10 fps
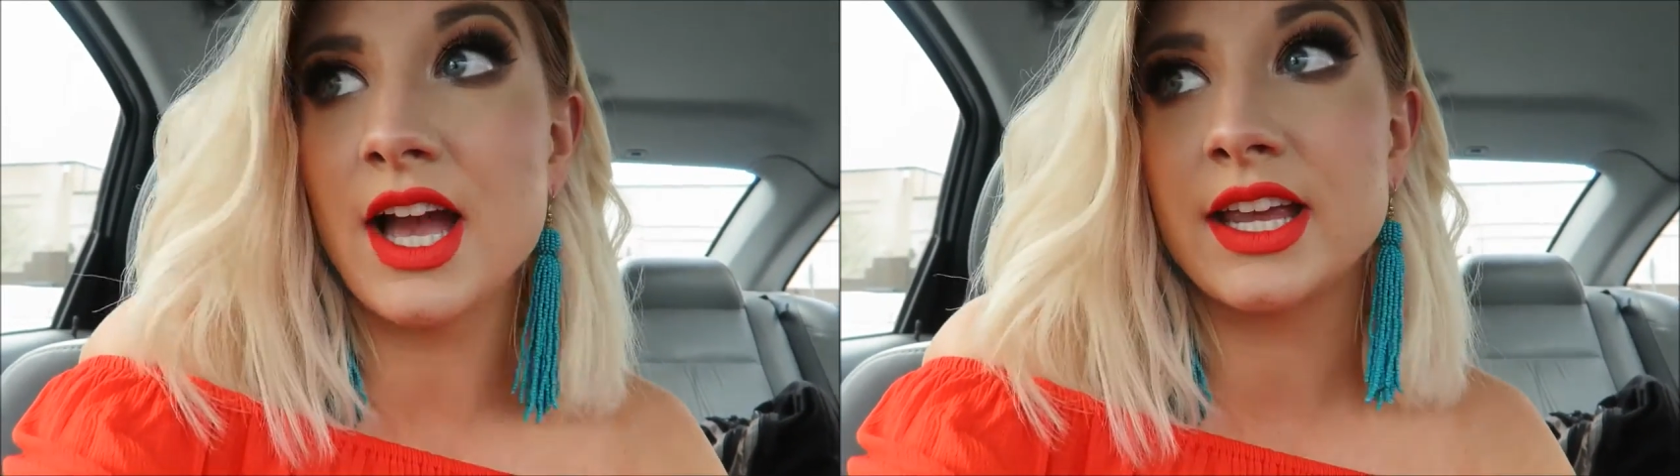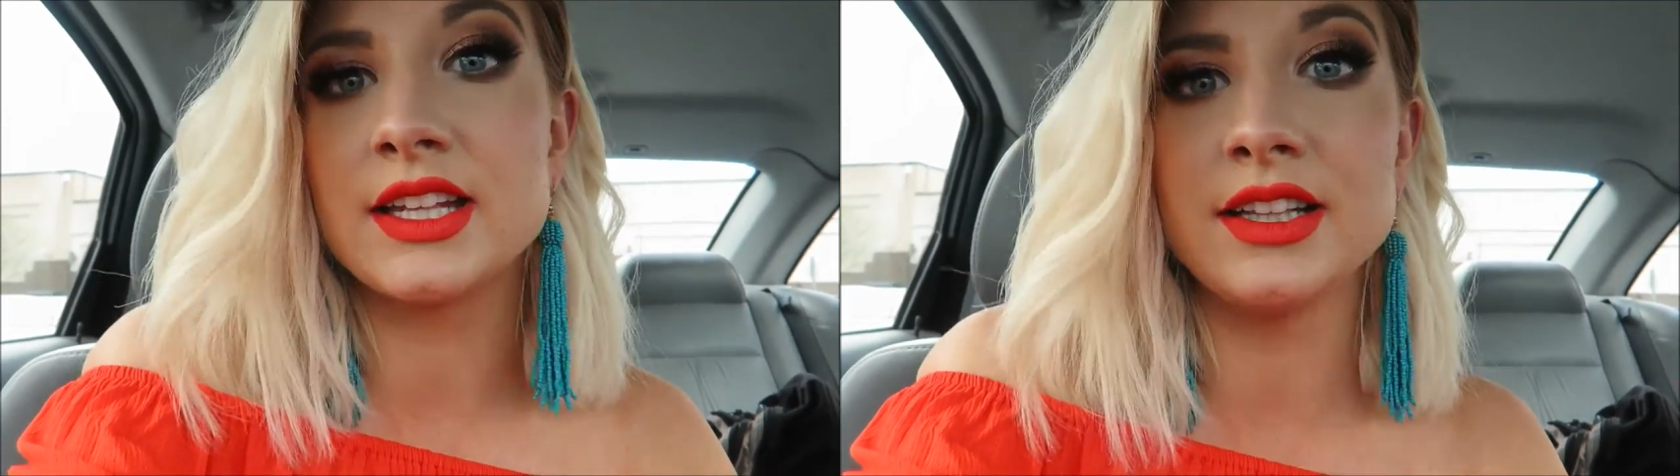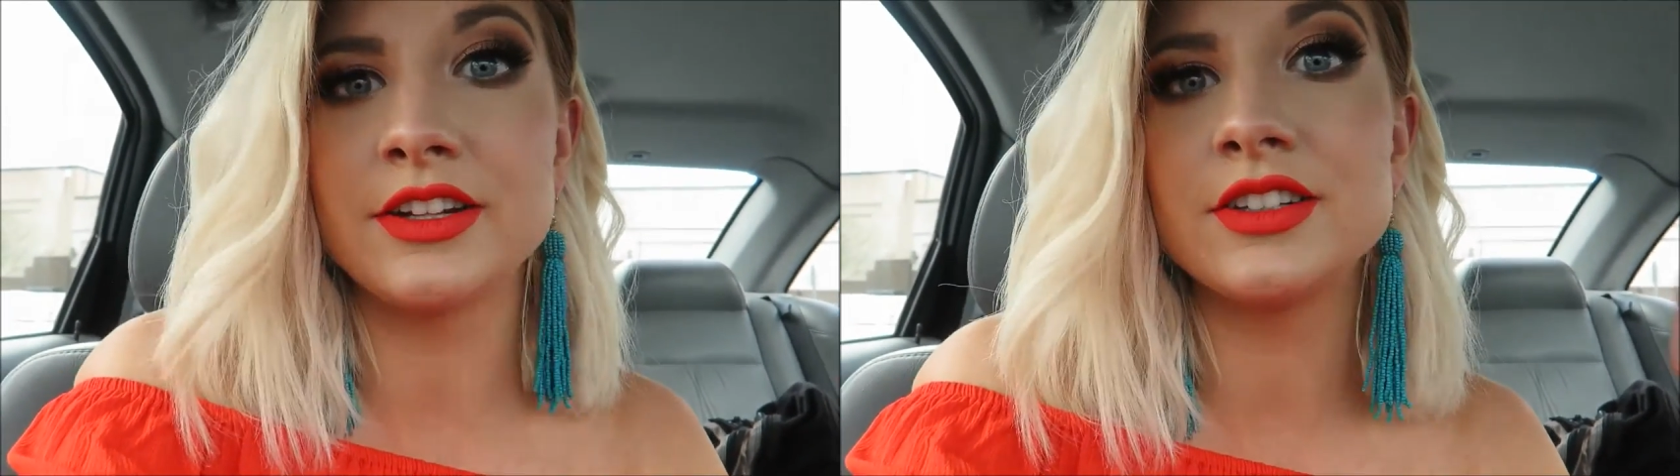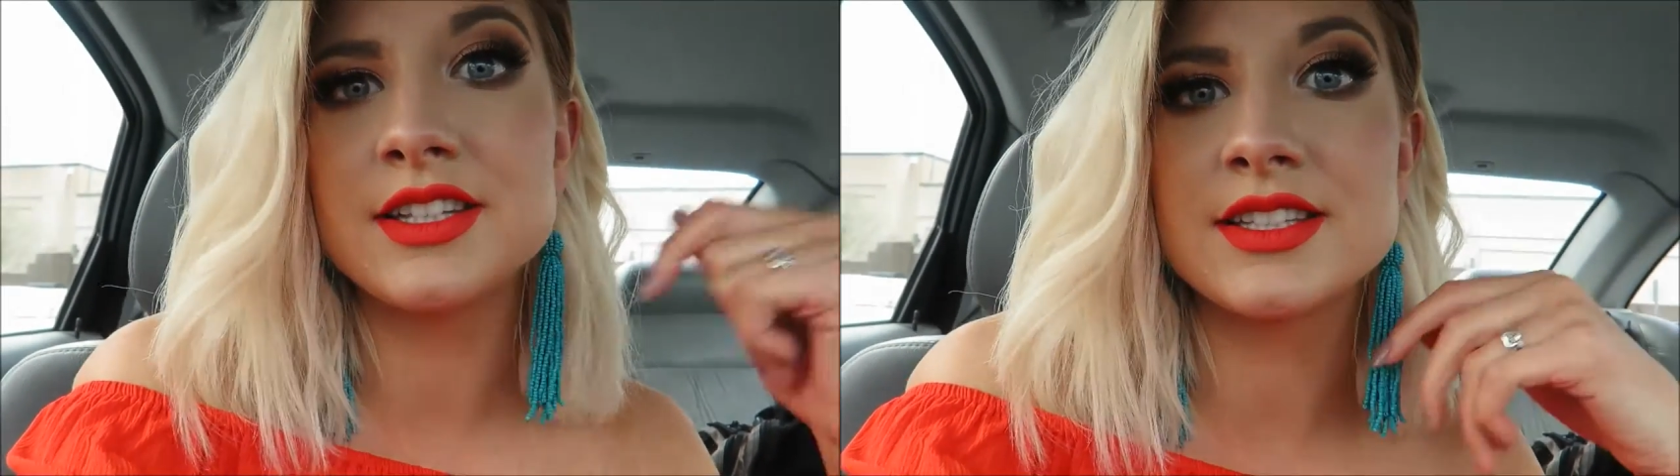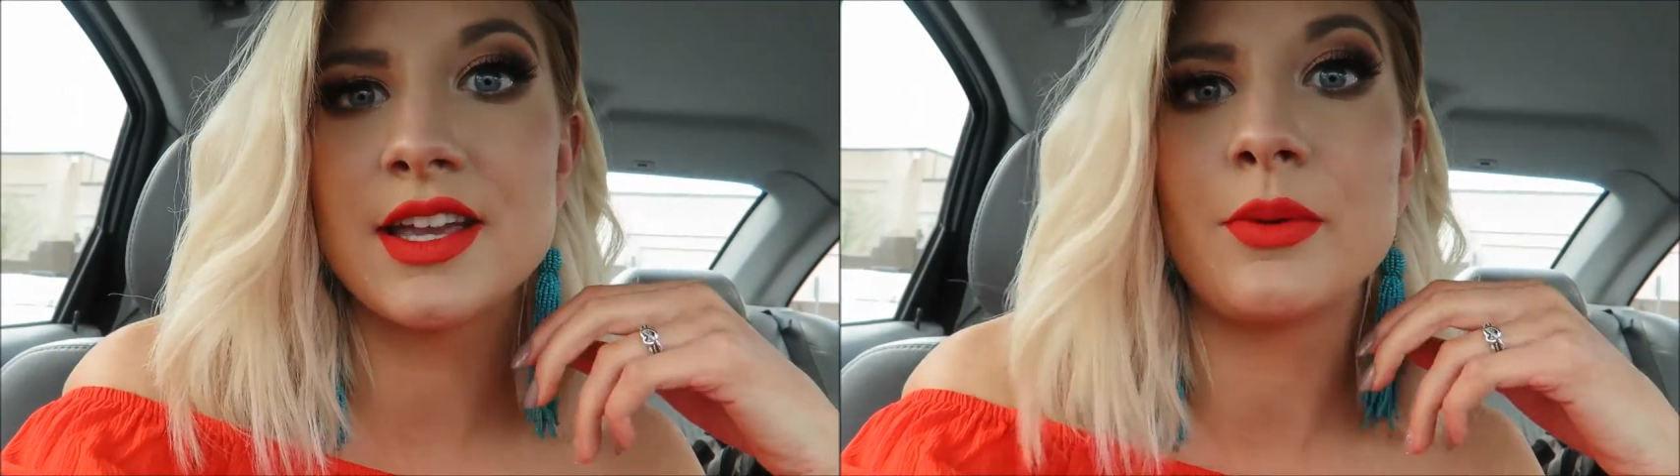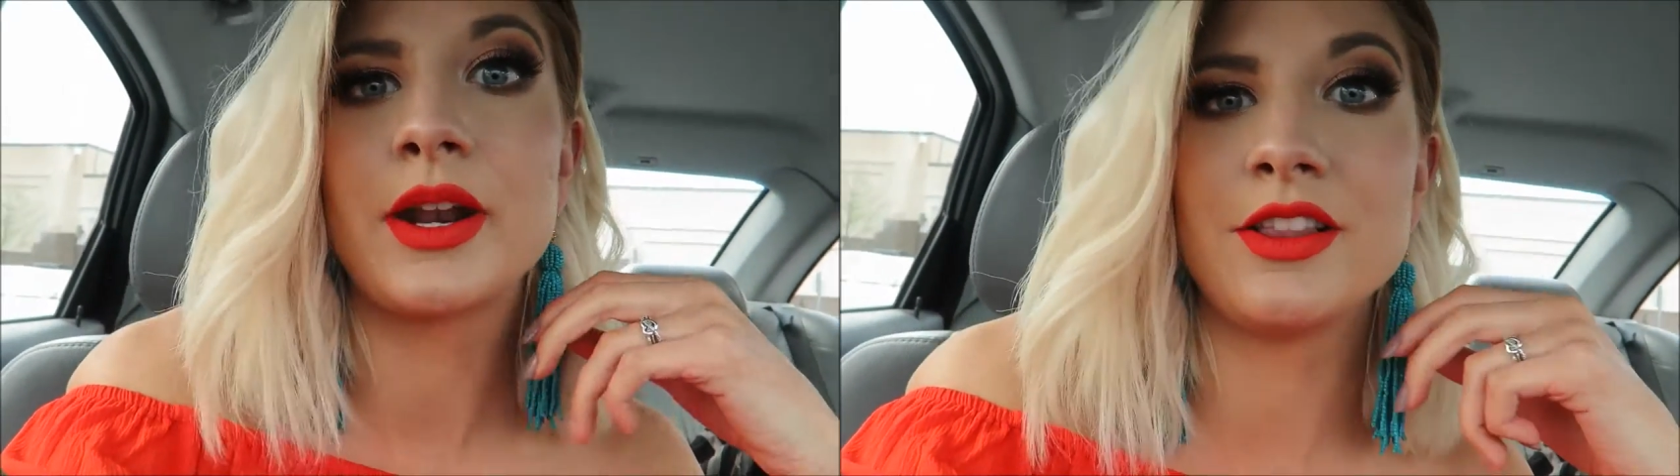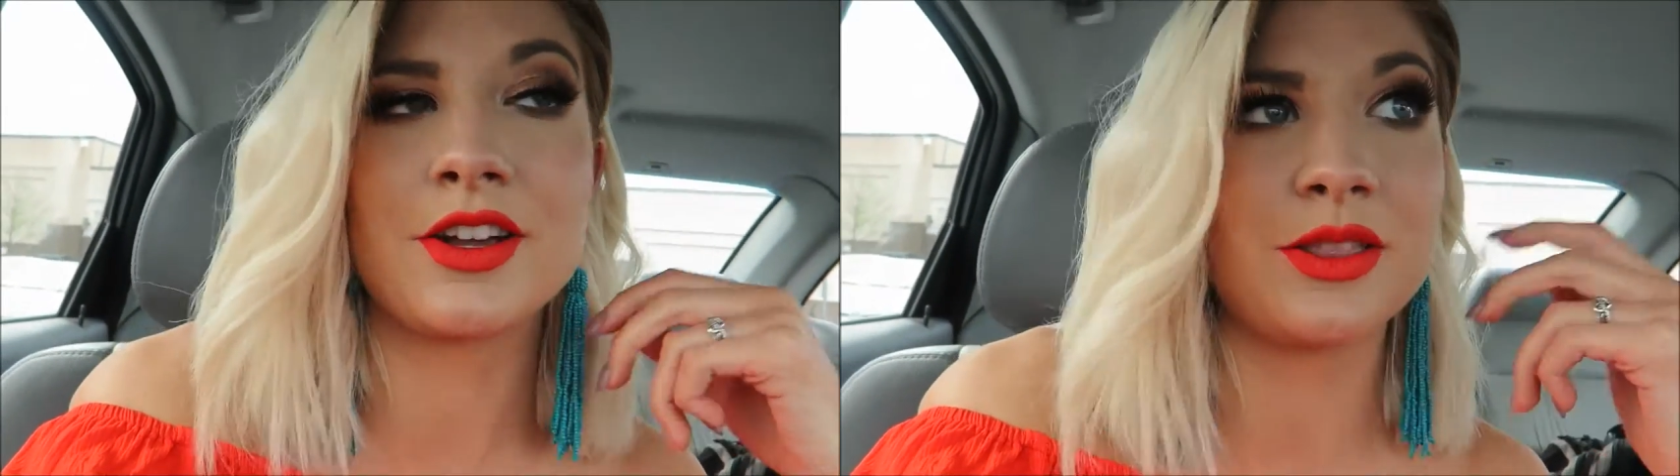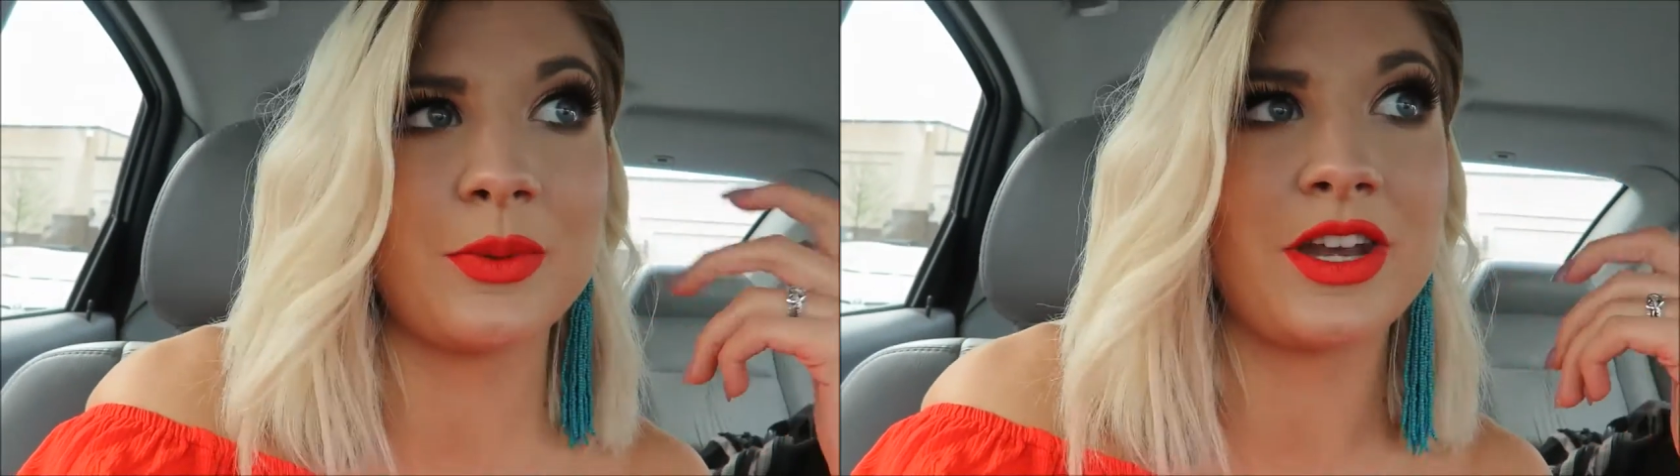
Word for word: I can literally see it when I look in the